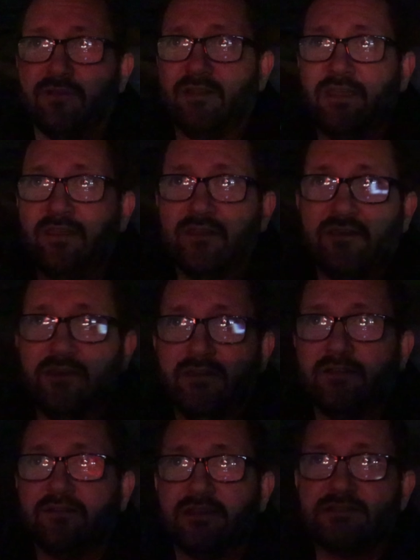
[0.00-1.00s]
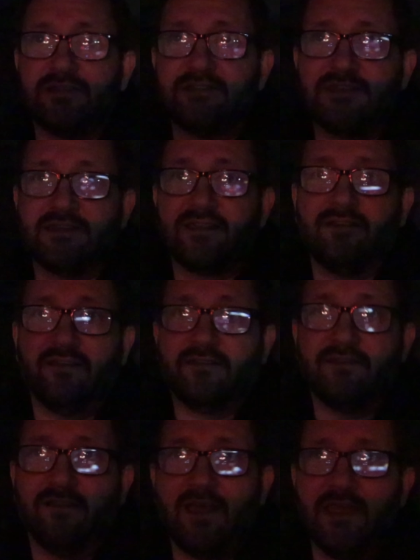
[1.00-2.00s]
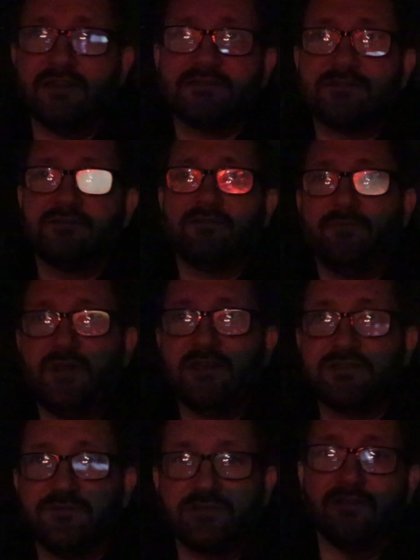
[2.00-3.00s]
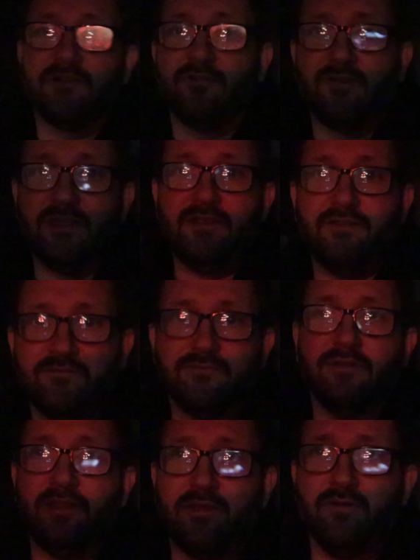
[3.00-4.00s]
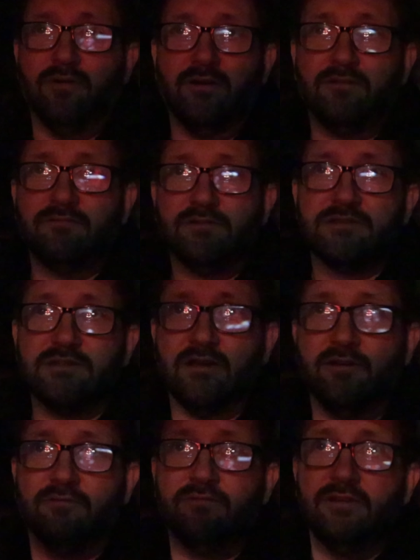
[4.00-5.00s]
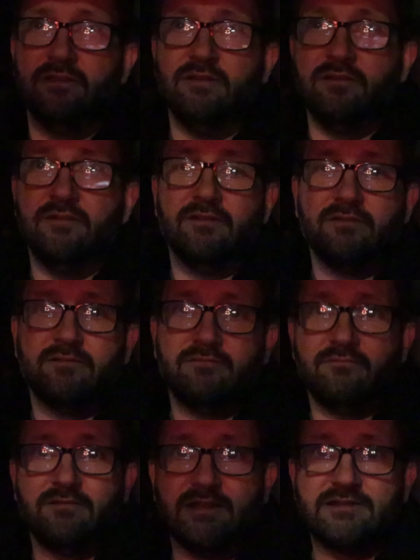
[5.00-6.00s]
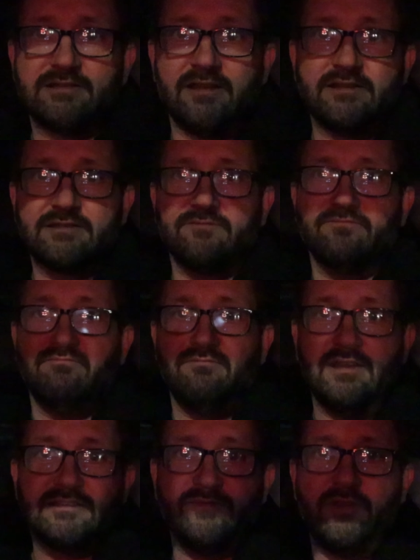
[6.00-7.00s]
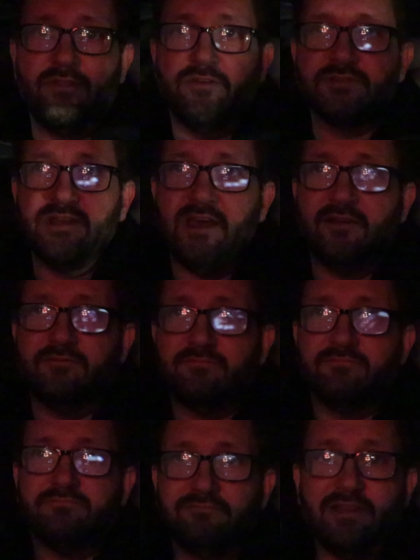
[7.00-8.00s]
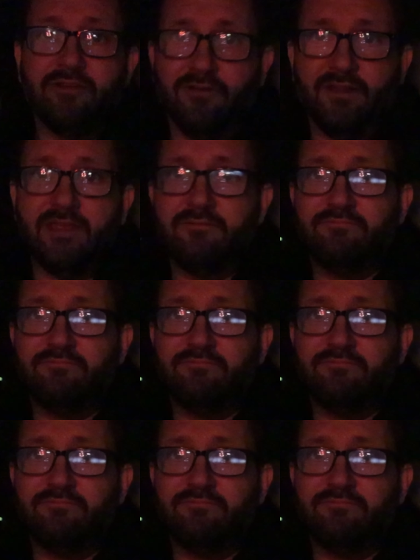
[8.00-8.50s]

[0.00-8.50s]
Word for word: really. Let's let's get to the, the lights. I mean, because it was literally really cool. So, let's let's let's view those now. Literally.